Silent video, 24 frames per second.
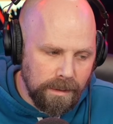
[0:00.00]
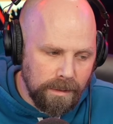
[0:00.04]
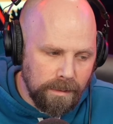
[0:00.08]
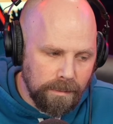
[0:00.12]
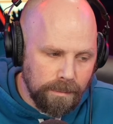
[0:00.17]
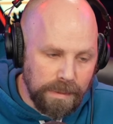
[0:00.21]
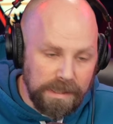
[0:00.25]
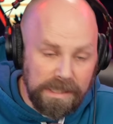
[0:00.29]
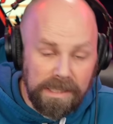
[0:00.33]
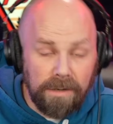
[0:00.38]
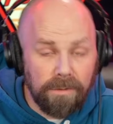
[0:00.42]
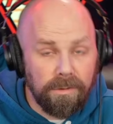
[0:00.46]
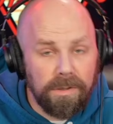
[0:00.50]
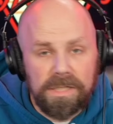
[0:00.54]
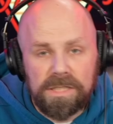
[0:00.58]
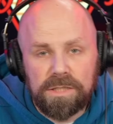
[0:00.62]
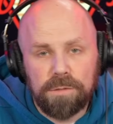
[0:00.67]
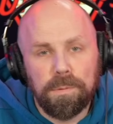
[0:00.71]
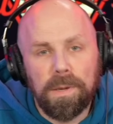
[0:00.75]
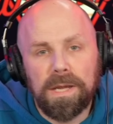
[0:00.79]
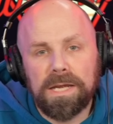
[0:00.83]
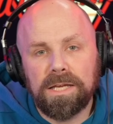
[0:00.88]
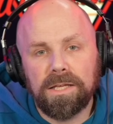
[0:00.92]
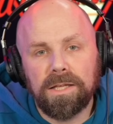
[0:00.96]
But there is
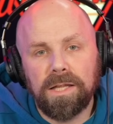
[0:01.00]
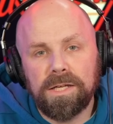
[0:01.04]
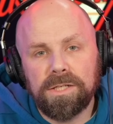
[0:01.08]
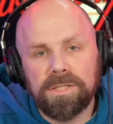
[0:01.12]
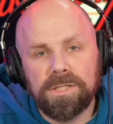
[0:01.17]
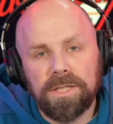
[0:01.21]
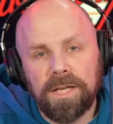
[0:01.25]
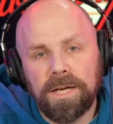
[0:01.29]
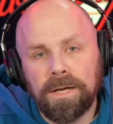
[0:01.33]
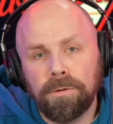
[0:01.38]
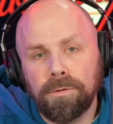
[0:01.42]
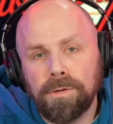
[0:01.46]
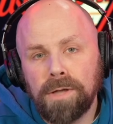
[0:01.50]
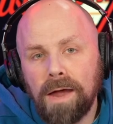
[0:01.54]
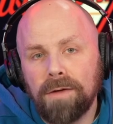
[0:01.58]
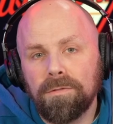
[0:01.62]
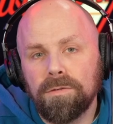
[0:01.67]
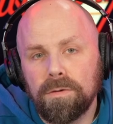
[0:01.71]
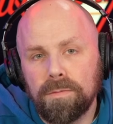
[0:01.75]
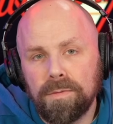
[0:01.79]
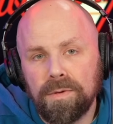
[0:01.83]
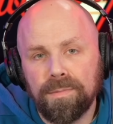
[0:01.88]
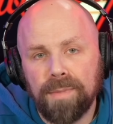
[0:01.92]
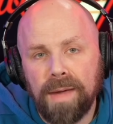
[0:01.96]
speculation that he'll
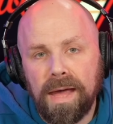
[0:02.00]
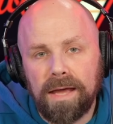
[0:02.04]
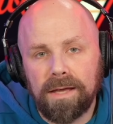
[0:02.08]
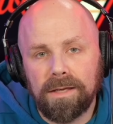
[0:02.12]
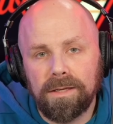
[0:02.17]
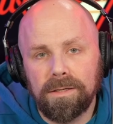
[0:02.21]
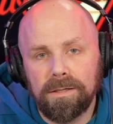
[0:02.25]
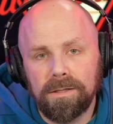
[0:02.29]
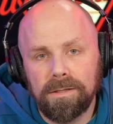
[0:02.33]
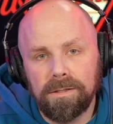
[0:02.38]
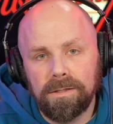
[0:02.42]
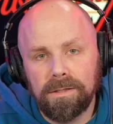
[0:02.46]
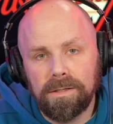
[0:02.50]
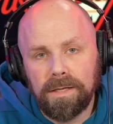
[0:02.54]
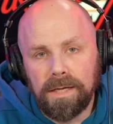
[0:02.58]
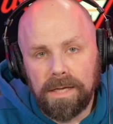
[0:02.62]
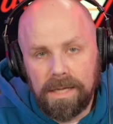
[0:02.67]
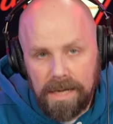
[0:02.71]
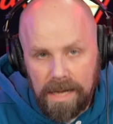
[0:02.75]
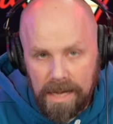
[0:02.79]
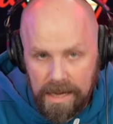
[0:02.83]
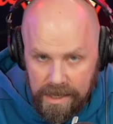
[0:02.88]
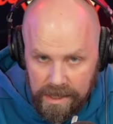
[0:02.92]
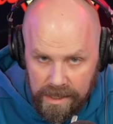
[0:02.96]
never be back
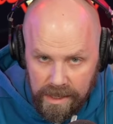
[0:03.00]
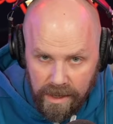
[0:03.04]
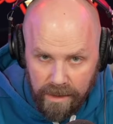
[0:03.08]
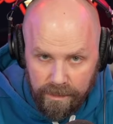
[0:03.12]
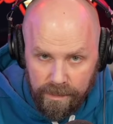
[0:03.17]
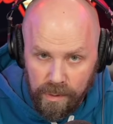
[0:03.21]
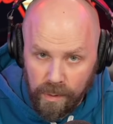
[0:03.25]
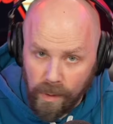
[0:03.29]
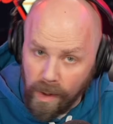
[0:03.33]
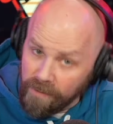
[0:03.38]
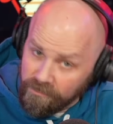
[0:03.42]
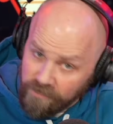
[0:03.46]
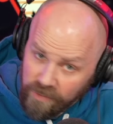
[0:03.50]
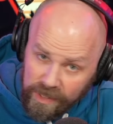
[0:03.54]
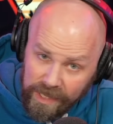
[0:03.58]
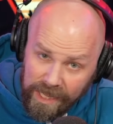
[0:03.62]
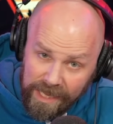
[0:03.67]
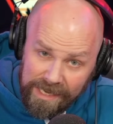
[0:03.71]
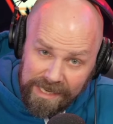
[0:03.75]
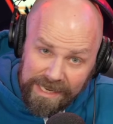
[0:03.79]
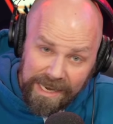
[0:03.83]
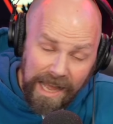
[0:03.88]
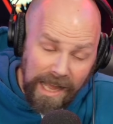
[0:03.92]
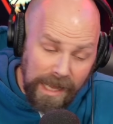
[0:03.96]
in AEW after
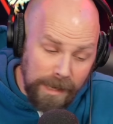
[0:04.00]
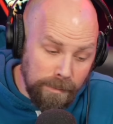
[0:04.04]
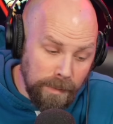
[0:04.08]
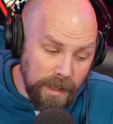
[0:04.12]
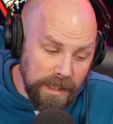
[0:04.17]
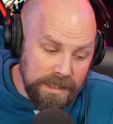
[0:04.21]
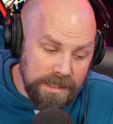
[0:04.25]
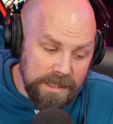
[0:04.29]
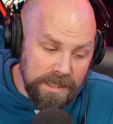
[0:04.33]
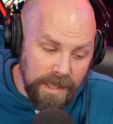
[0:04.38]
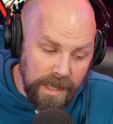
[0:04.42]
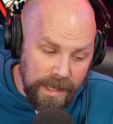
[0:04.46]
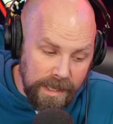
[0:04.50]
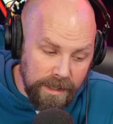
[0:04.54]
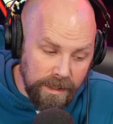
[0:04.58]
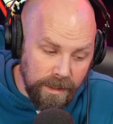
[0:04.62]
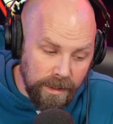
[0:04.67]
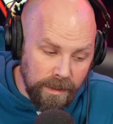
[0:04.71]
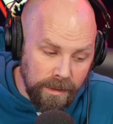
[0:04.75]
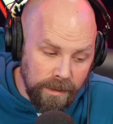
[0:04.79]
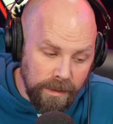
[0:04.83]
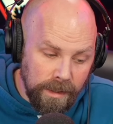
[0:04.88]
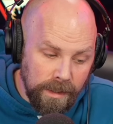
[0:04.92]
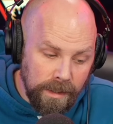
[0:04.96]
that. Nine months
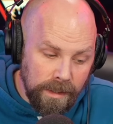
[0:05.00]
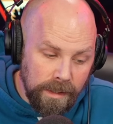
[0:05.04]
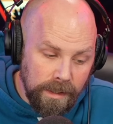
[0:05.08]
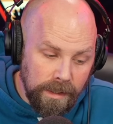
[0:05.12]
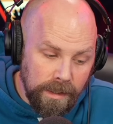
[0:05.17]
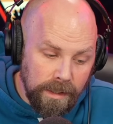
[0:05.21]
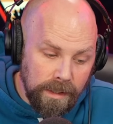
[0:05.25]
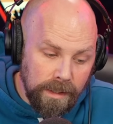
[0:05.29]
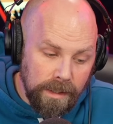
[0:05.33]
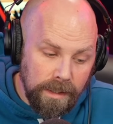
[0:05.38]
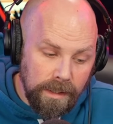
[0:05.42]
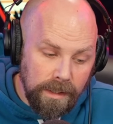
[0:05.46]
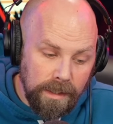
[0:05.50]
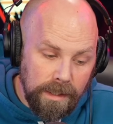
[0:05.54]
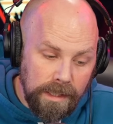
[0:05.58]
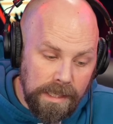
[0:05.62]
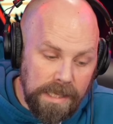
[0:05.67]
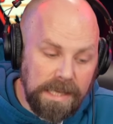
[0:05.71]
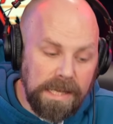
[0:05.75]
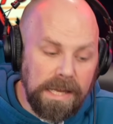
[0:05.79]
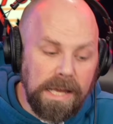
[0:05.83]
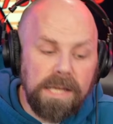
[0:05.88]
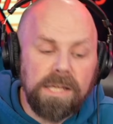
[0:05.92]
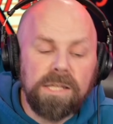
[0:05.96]
later,
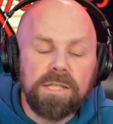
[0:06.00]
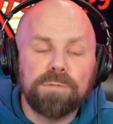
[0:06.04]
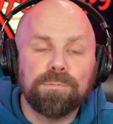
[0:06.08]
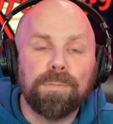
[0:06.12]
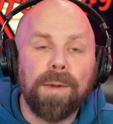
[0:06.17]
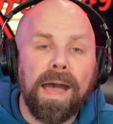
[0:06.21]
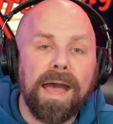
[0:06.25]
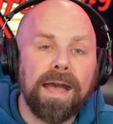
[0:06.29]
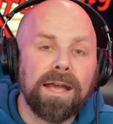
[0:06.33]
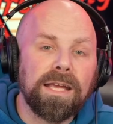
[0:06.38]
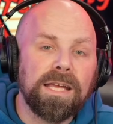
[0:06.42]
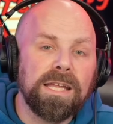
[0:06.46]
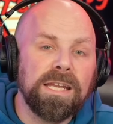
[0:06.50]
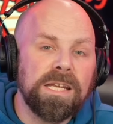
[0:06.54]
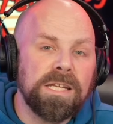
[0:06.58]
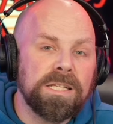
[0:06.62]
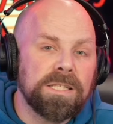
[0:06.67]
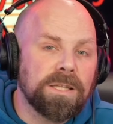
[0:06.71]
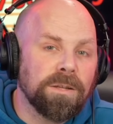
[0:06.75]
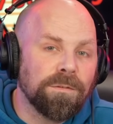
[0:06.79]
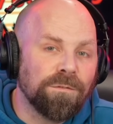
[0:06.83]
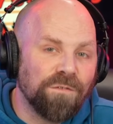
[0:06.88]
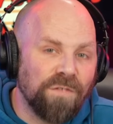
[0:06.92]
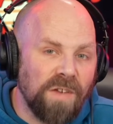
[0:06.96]
he is back and he's
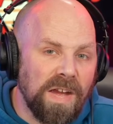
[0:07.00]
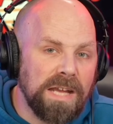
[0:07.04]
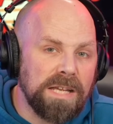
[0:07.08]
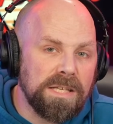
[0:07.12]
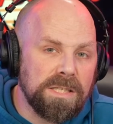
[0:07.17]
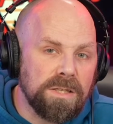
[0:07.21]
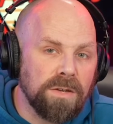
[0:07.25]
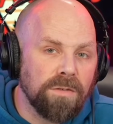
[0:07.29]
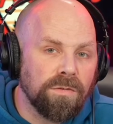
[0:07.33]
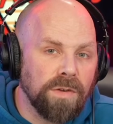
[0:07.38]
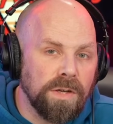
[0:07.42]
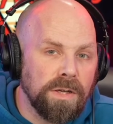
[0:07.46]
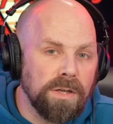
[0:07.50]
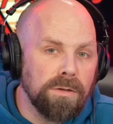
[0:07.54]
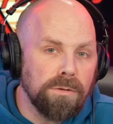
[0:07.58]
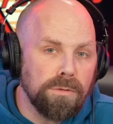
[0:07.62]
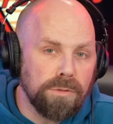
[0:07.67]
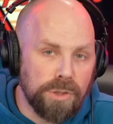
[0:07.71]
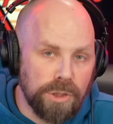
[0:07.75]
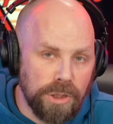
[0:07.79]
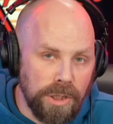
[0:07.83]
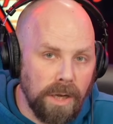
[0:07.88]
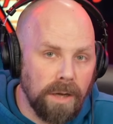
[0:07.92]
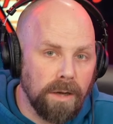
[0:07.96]
the face of a new
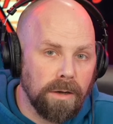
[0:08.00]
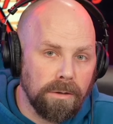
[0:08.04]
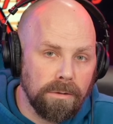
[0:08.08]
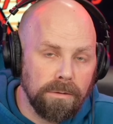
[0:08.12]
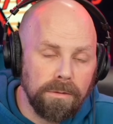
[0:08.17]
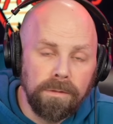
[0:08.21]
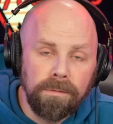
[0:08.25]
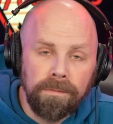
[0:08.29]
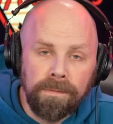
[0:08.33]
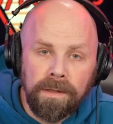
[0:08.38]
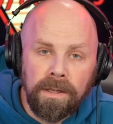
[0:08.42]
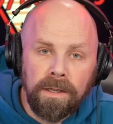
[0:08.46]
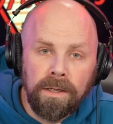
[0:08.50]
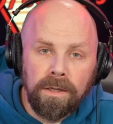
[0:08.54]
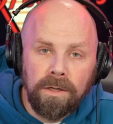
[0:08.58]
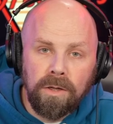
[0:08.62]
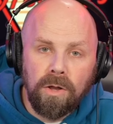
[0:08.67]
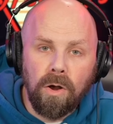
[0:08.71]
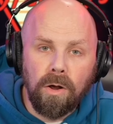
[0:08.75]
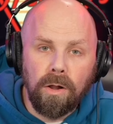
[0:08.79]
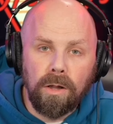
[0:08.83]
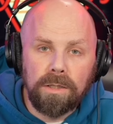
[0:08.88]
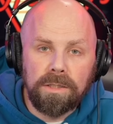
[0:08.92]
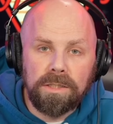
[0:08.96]
show
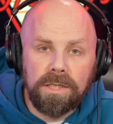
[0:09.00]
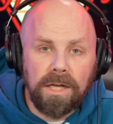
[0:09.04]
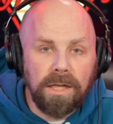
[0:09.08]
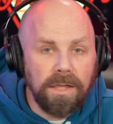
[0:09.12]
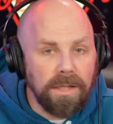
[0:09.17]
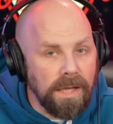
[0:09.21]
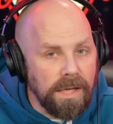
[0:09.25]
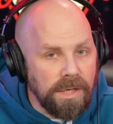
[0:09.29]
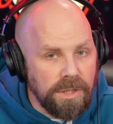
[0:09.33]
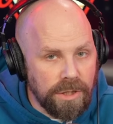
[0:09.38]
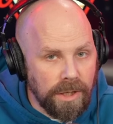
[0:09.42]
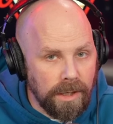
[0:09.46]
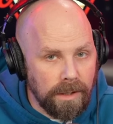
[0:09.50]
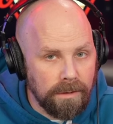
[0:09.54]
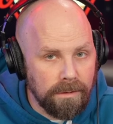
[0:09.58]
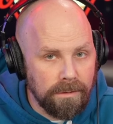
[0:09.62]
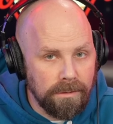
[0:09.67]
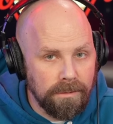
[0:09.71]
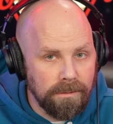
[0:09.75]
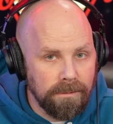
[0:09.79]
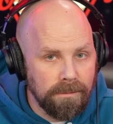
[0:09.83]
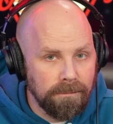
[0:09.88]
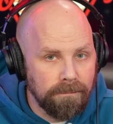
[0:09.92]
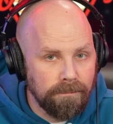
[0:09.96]
called Collision
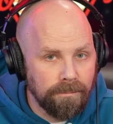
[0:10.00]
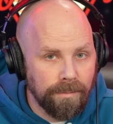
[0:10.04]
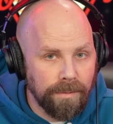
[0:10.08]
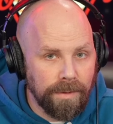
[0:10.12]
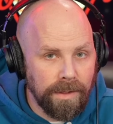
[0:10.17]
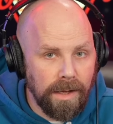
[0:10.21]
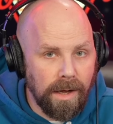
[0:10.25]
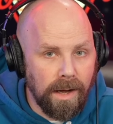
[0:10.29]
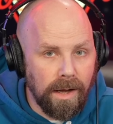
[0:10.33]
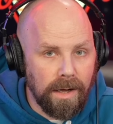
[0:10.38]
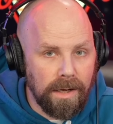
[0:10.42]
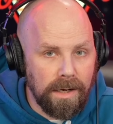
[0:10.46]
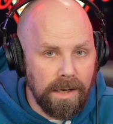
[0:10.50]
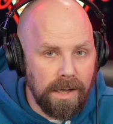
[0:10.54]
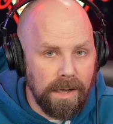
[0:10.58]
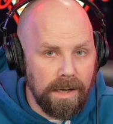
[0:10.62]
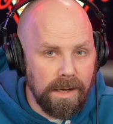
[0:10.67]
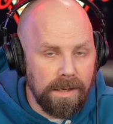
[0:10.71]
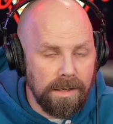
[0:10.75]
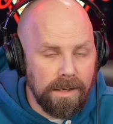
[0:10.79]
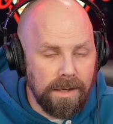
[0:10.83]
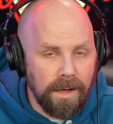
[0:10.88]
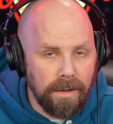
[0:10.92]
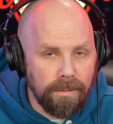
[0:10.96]
on
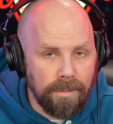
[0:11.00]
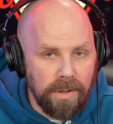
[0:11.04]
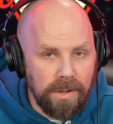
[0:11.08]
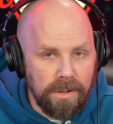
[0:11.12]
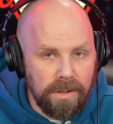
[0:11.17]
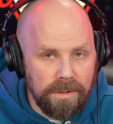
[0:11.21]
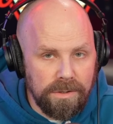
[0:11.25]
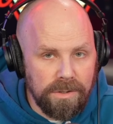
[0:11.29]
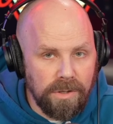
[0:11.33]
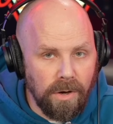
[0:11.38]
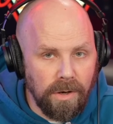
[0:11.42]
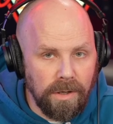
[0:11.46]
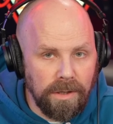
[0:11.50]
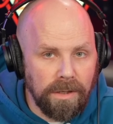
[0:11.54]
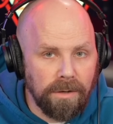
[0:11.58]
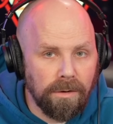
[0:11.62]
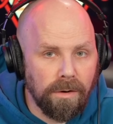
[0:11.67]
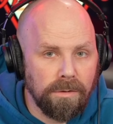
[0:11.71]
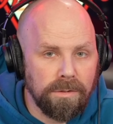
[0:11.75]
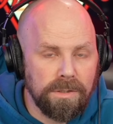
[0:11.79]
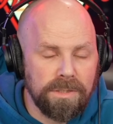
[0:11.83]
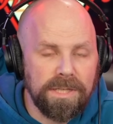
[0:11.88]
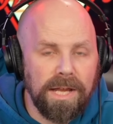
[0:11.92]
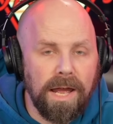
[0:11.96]
AEW. They're starting their
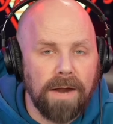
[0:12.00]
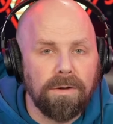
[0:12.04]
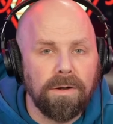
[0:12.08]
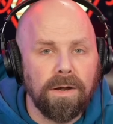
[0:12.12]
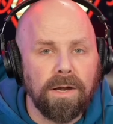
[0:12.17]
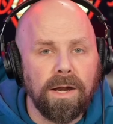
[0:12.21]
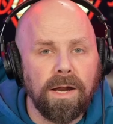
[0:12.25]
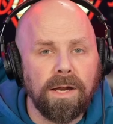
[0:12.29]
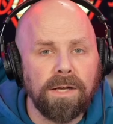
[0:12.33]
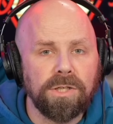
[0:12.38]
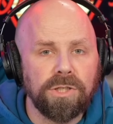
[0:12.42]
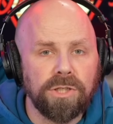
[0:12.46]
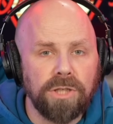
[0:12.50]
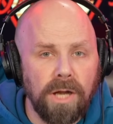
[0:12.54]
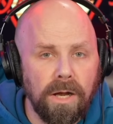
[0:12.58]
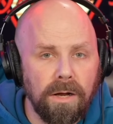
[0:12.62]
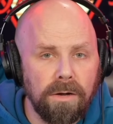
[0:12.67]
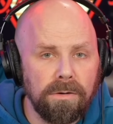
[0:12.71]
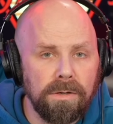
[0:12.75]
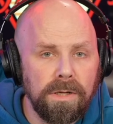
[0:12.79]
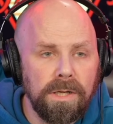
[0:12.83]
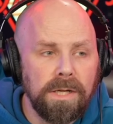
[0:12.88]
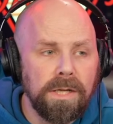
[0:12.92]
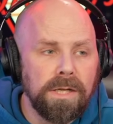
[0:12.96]
own Saturday night
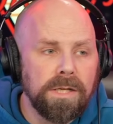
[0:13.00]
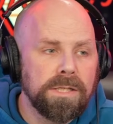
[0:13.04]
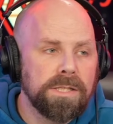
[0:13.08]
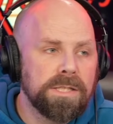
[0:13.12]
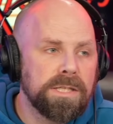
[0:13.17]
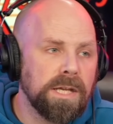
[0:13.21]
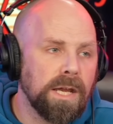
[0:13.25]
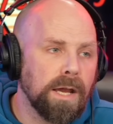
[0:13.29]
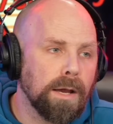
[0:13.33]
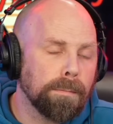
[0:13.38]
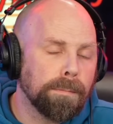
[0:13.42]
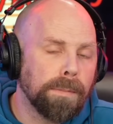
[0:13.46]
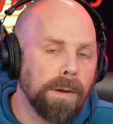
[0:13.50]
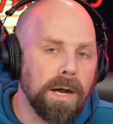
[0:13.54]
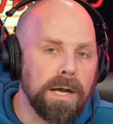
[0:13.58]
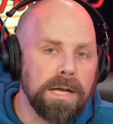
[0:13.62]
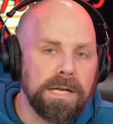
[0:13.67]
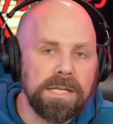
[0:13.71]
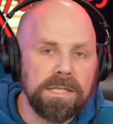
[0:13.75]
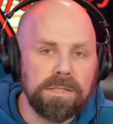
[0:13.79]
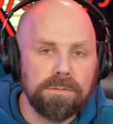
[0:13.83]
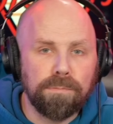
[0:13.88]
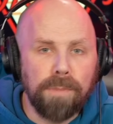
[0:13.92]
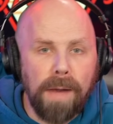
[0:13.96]
show. CM Punk
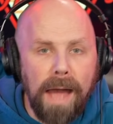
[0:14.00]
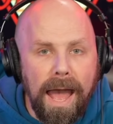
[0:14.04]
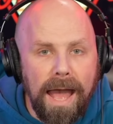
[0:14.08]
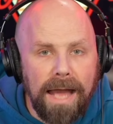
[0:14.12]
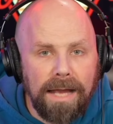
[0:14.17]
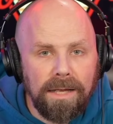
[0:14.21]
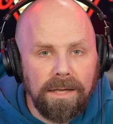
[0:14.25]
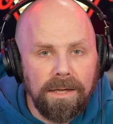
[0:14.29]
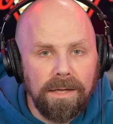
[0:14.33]
is back.